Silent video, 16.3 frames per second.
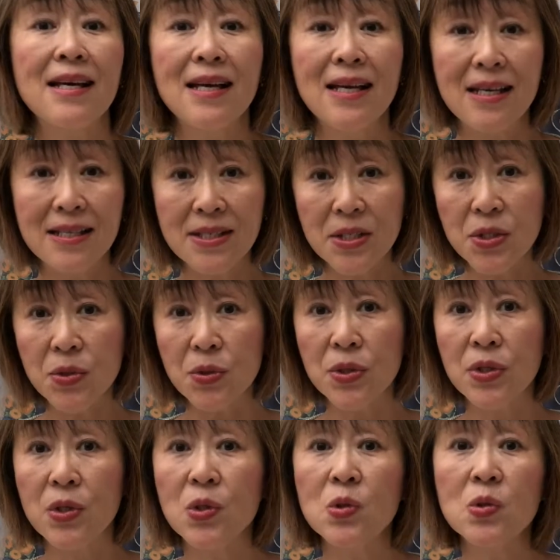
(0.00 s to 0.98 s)
is to
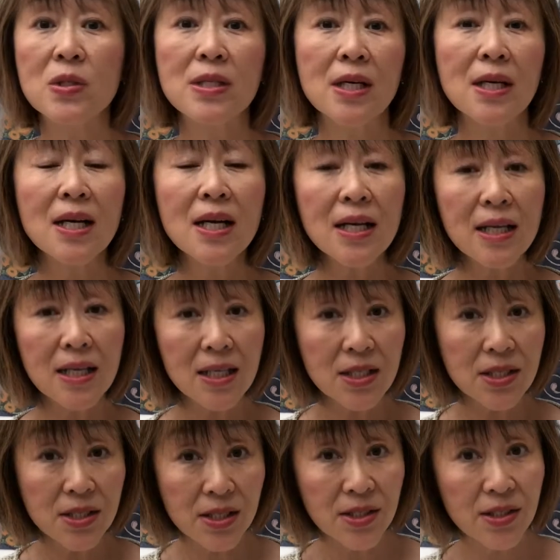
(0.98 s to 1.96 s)
use the
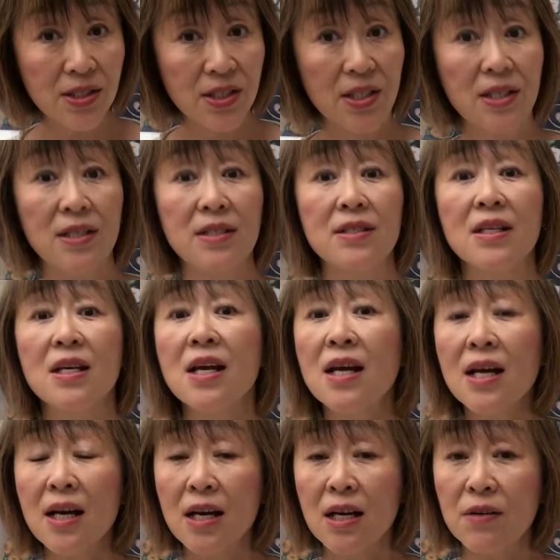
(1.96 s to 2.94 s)
consciousness
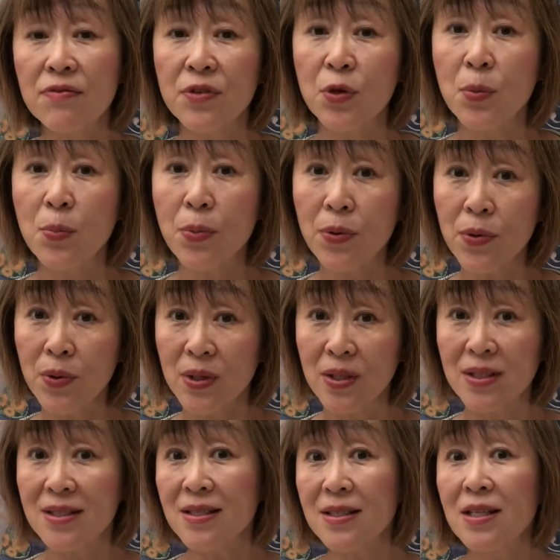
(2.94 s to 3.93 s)
of your
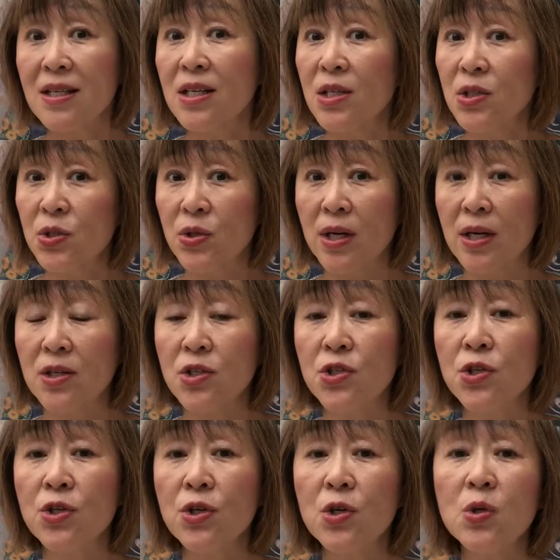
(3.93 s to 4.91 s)
brains to
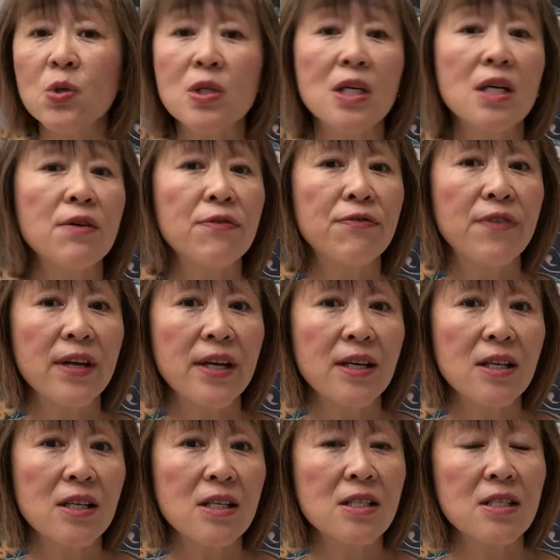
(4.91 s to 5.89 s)
control the
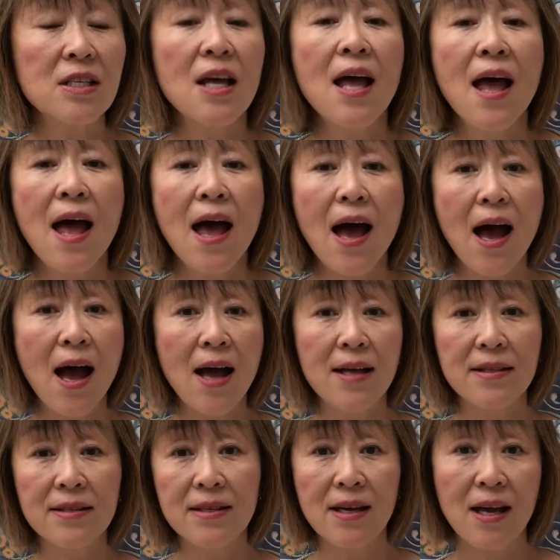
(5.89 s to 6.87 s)
fingers and
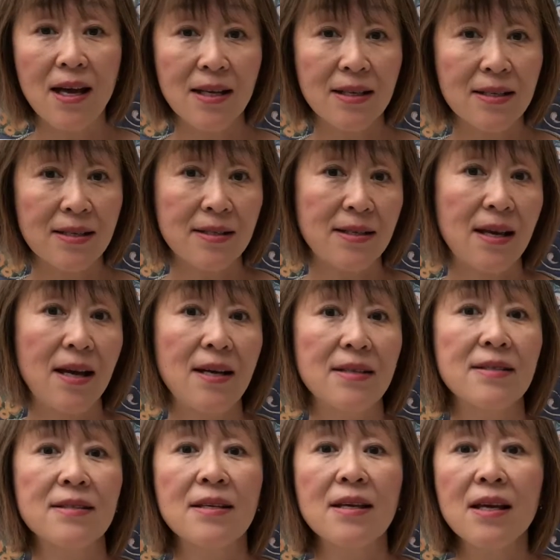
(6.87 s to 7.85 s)

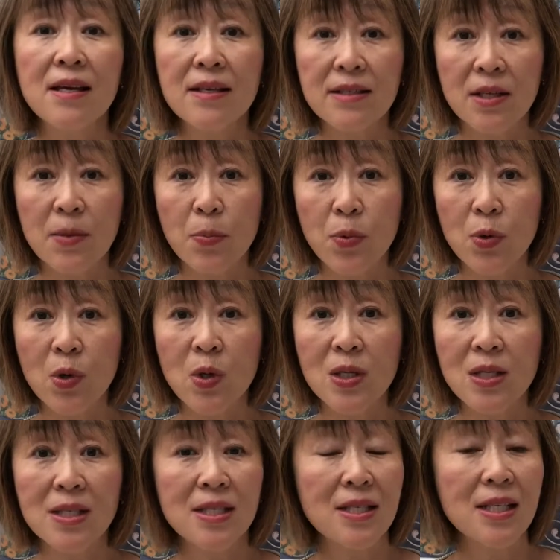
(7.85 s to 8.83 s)
exercise the
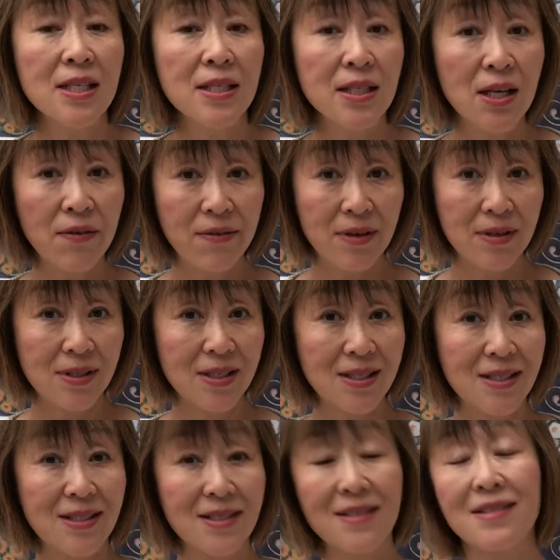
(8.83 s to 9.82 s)
brain's nerves.
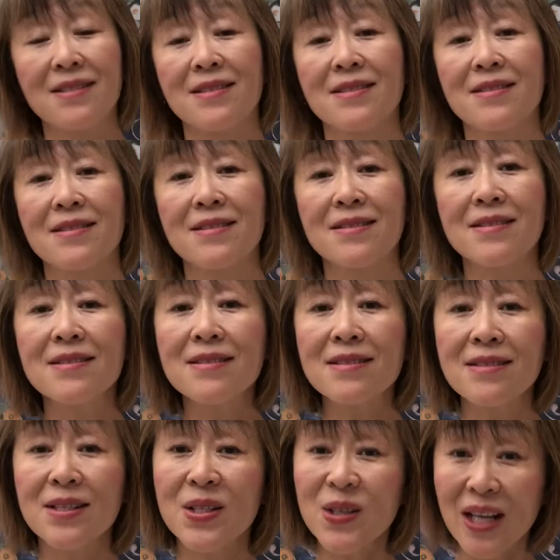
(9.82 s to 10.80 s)

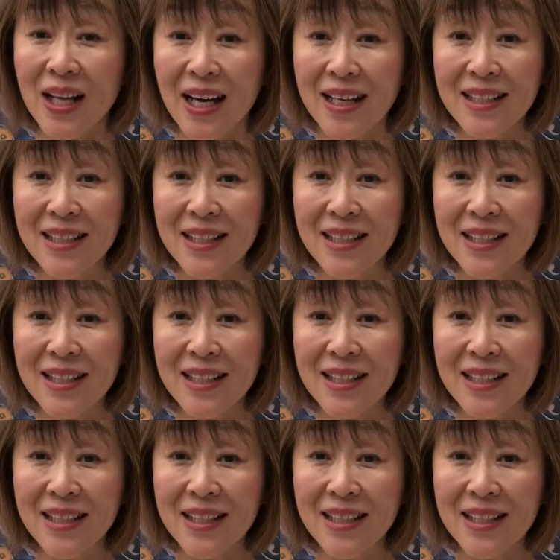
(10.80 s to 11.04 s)
Good luck.